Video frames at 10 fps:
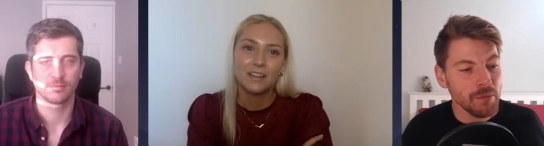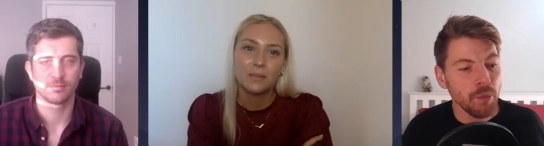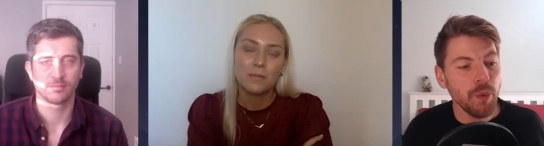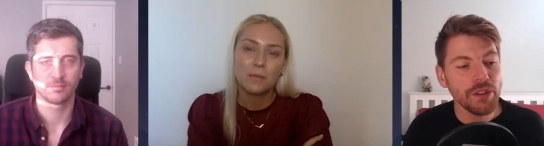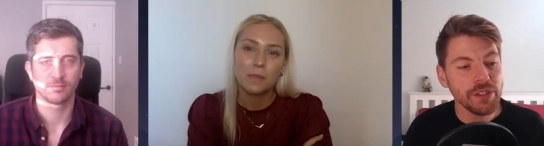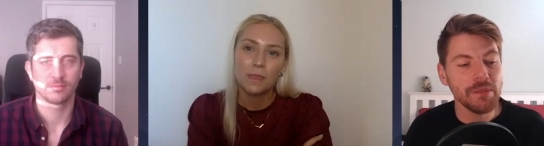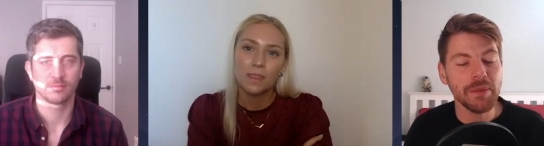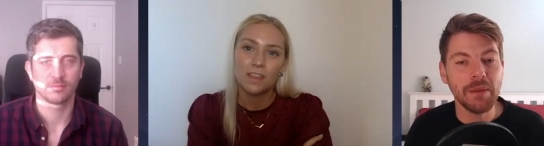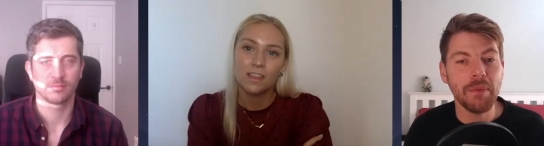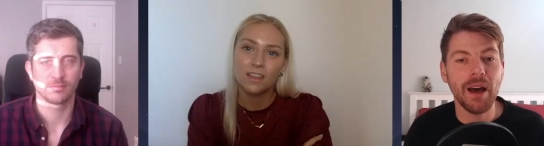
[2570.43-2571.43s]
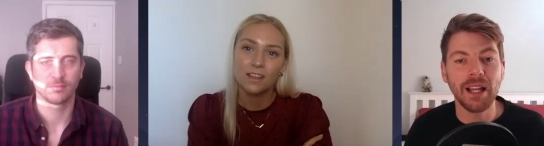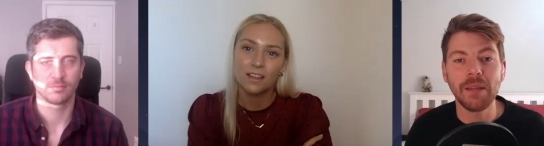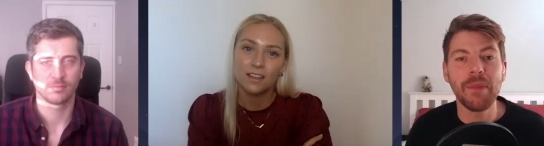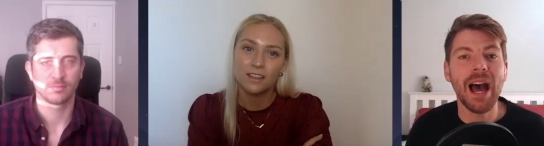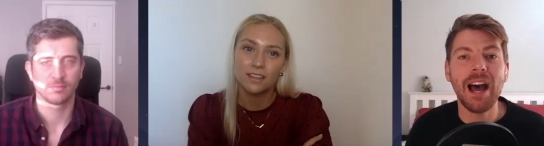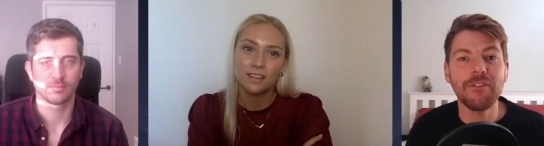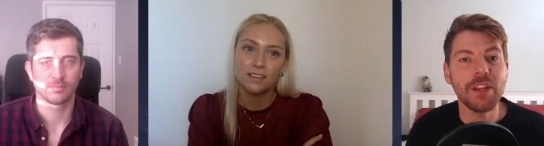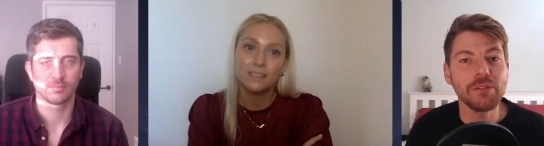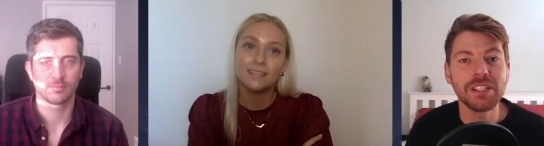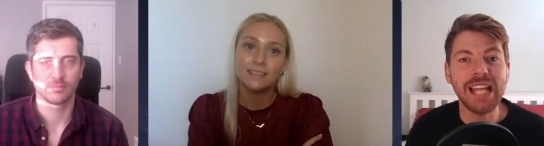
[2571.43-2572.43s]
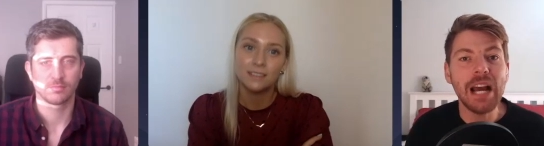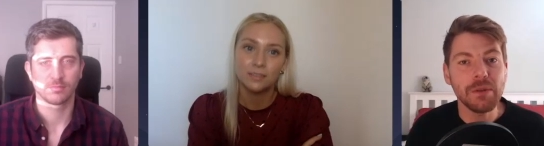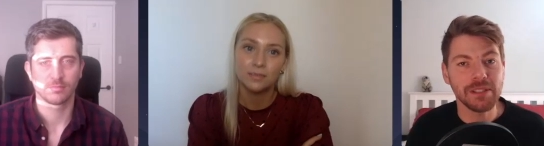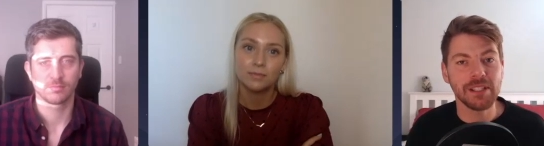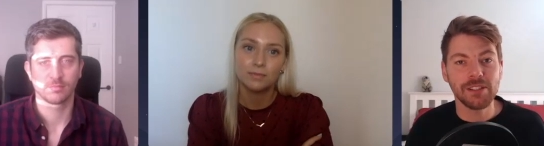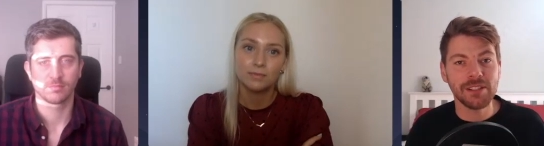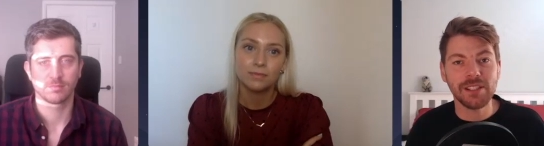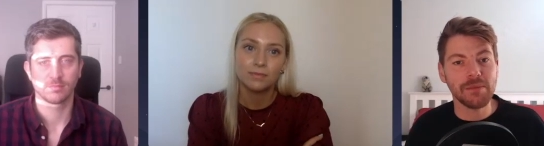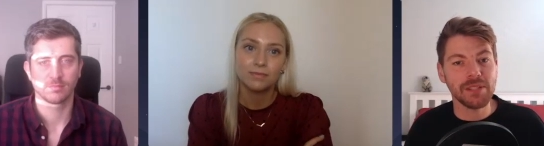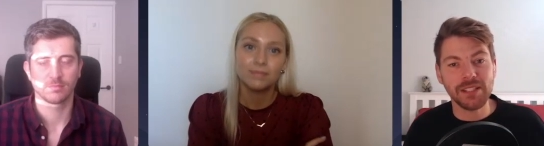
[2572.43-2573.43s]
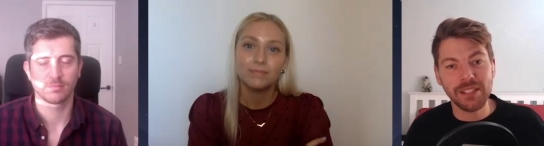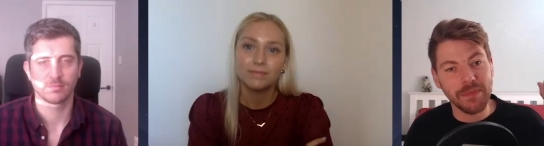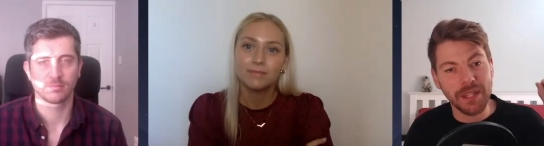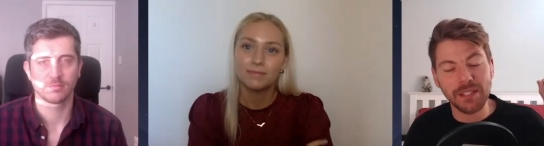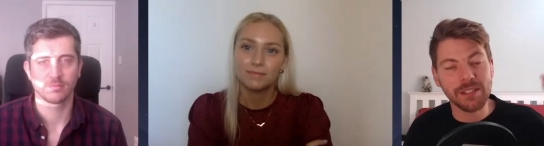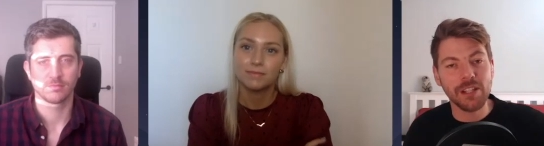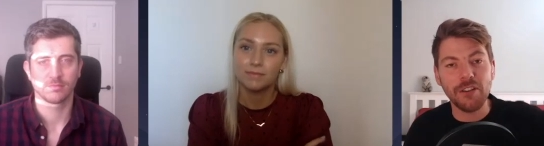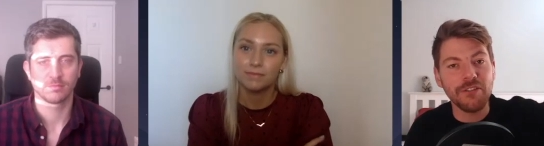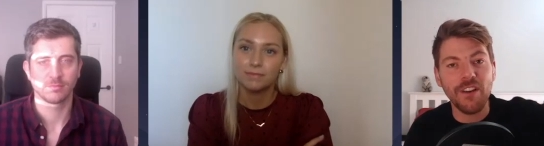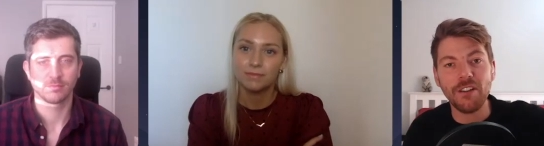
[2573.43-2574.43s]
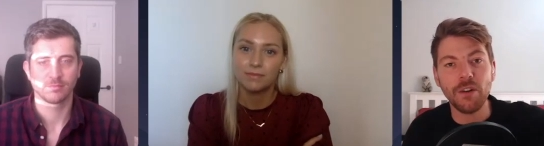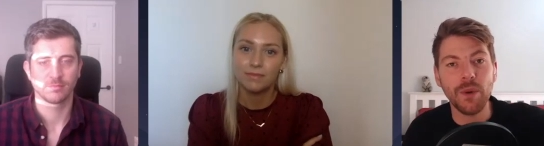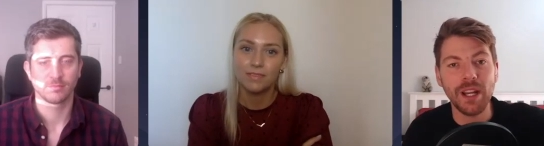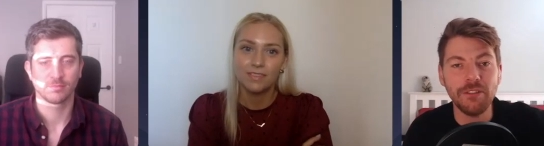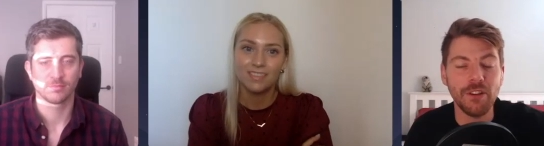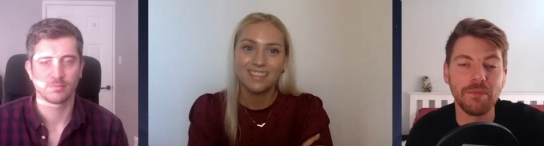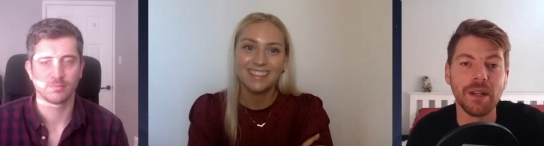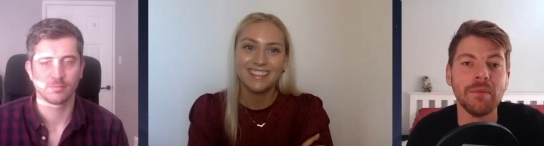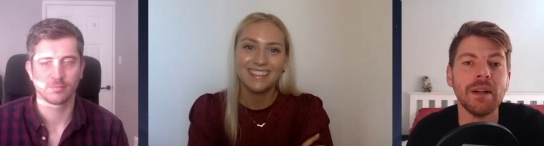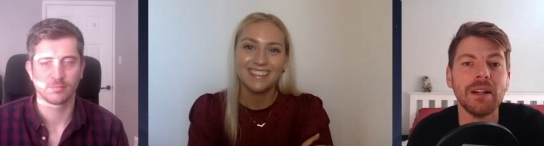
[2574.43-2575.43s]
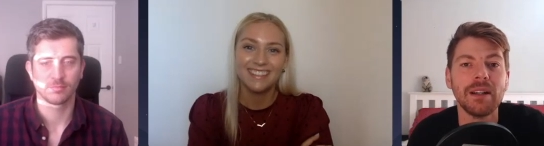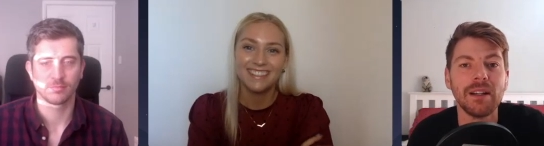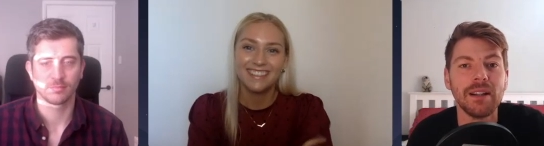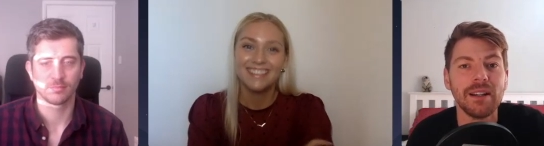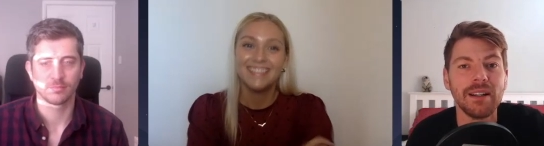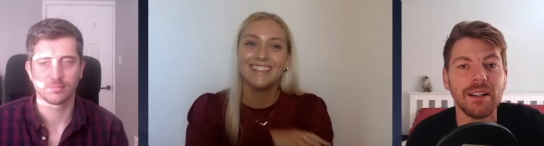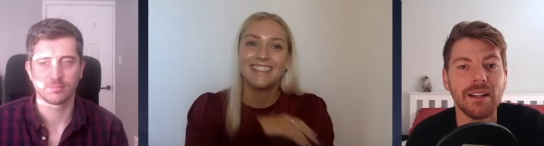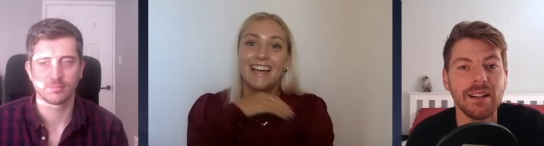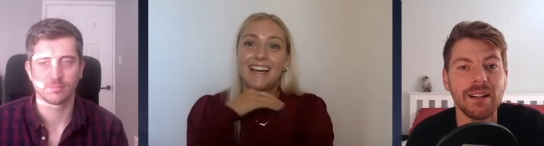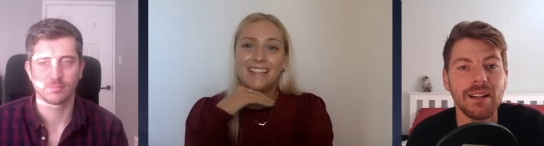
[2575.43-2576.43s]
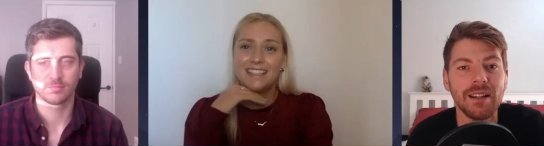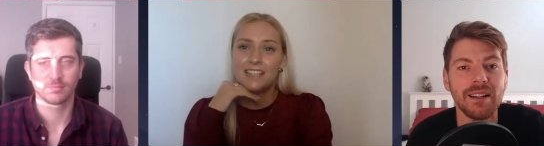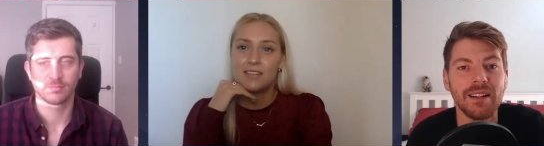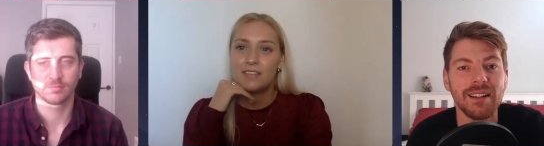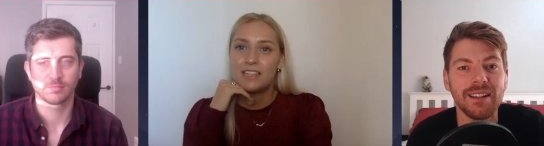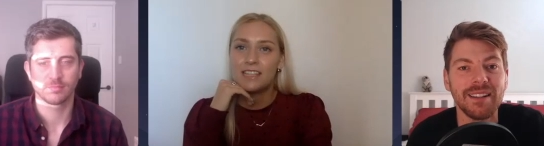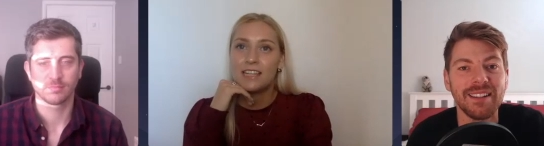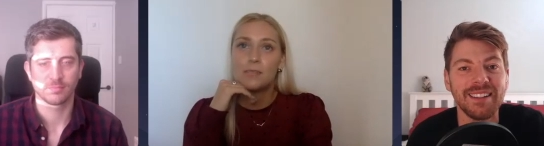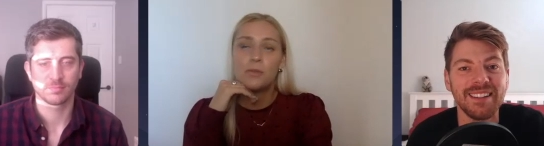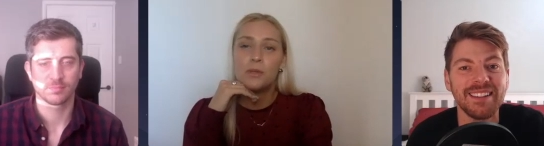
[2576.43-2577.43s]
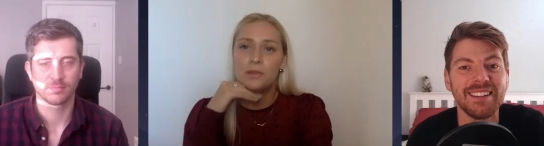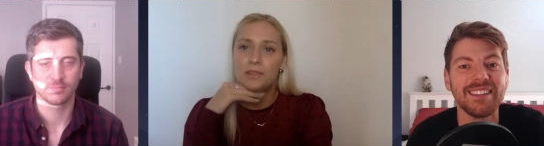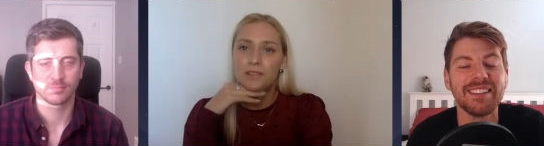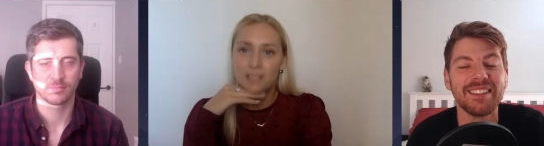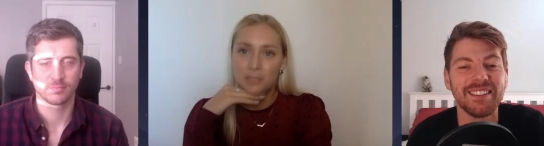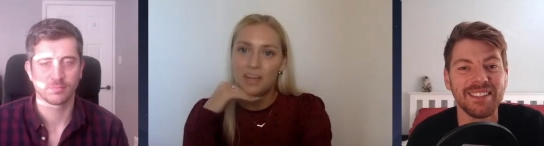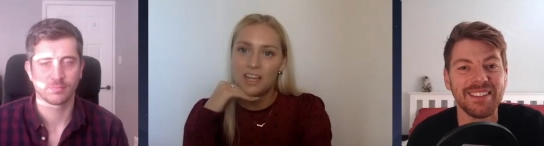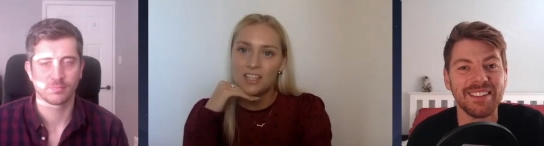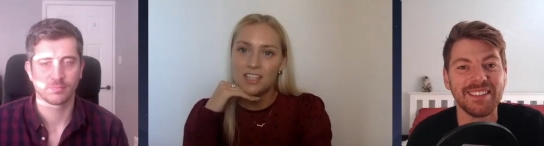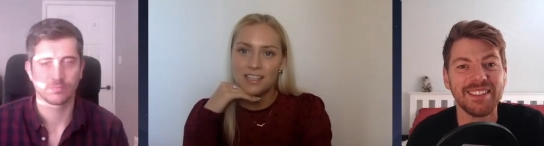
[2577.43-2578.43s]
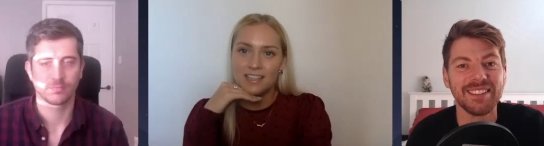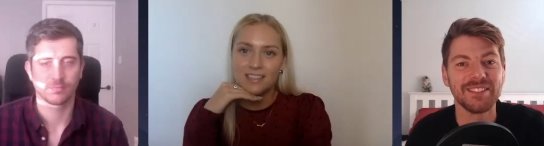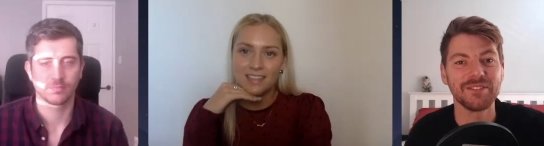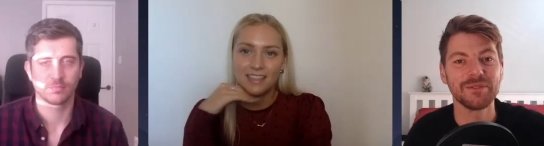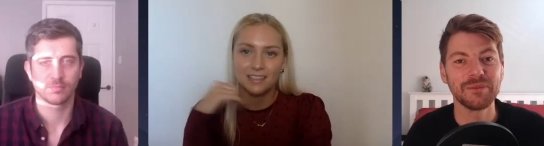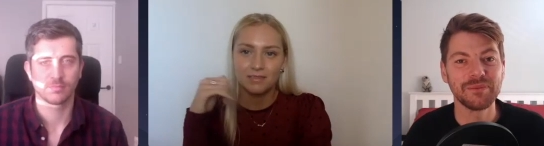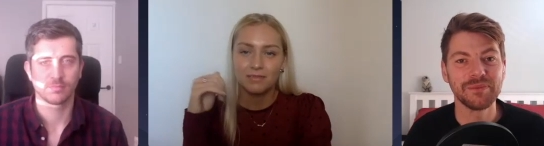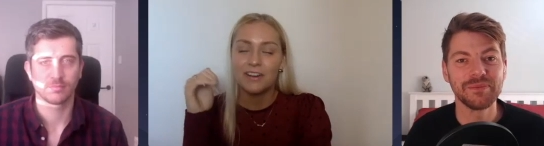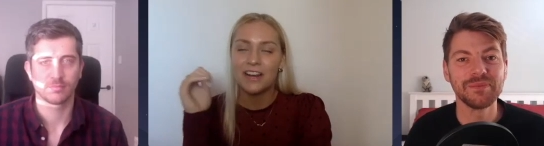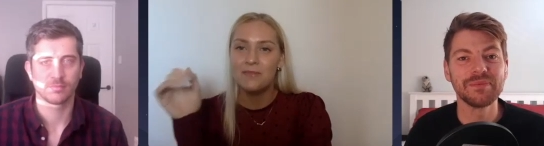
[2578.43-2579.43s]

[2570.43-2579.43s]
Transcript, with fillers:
Speaker 1: want to be a pilot, but have those doubts. It just seems like something that's so far away from them.
Speaker 2: Yeah, it definitely at the moment, especially, is like very